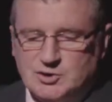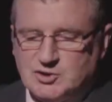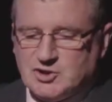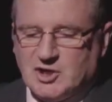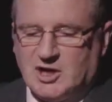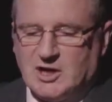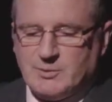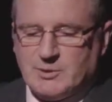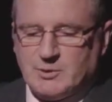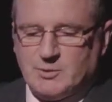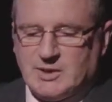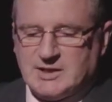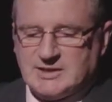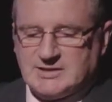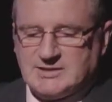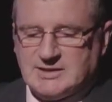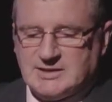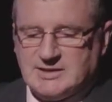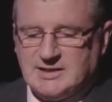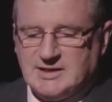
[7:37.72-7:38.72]
job it
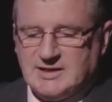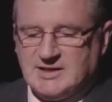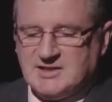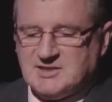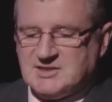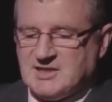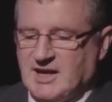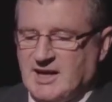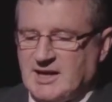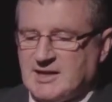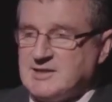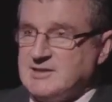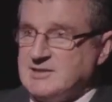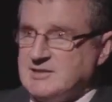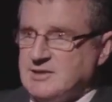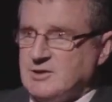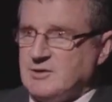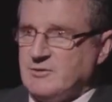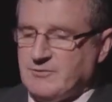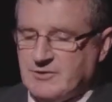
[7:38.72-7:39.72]
was to act as
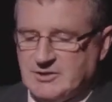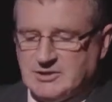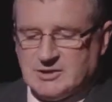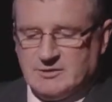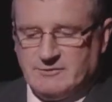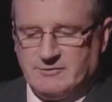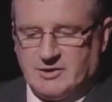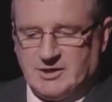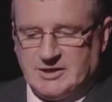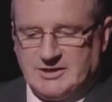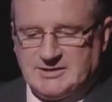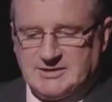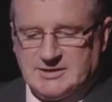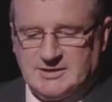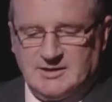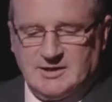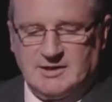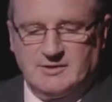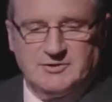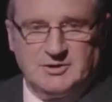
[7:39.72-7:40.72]
the official voice
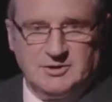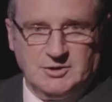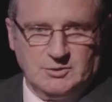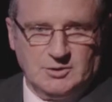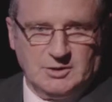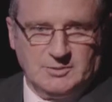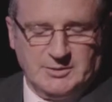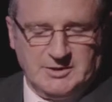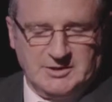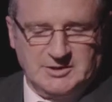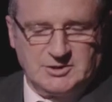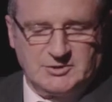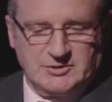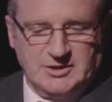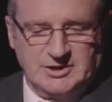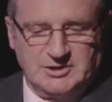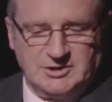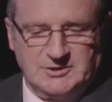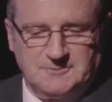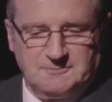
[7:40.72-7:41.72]
of the new
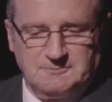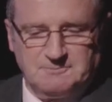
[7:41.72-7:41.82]
administration.